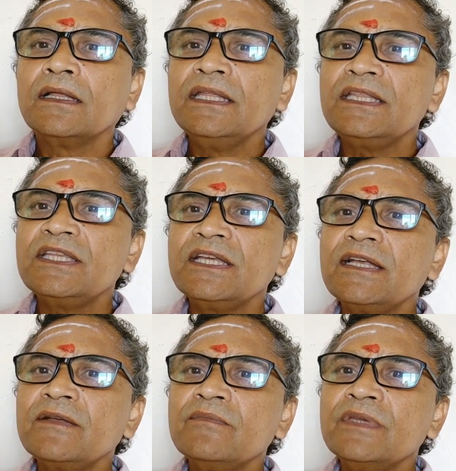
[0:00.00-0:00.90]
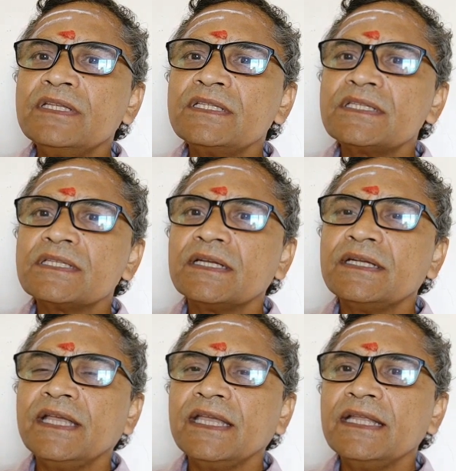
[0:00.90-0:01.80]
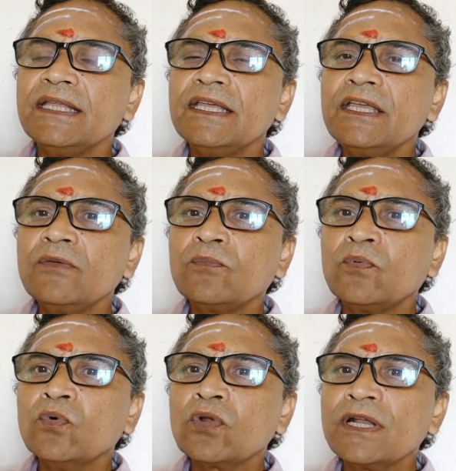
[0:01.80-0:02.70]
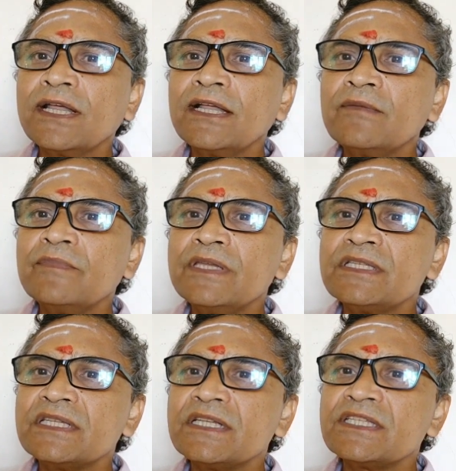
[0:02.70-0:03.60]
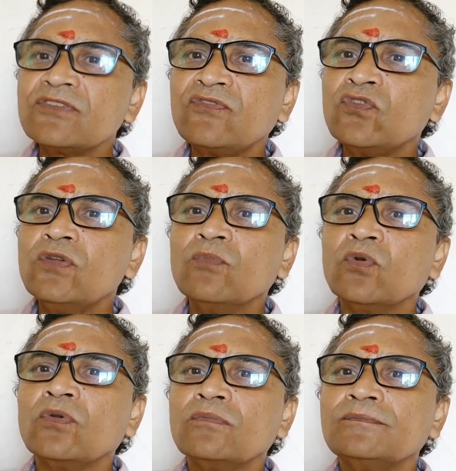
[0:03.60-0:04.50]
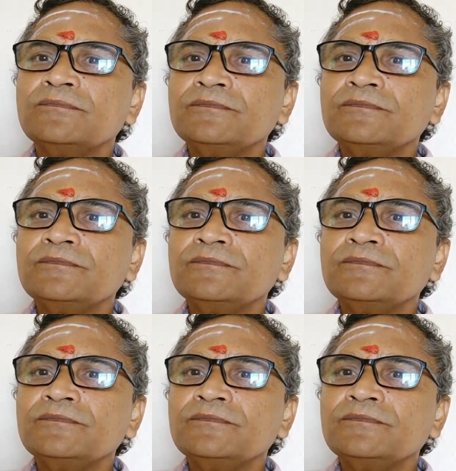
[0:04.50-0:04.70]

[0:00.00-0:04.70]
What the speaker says: Nitya means a daily, Purna means it is a full moon.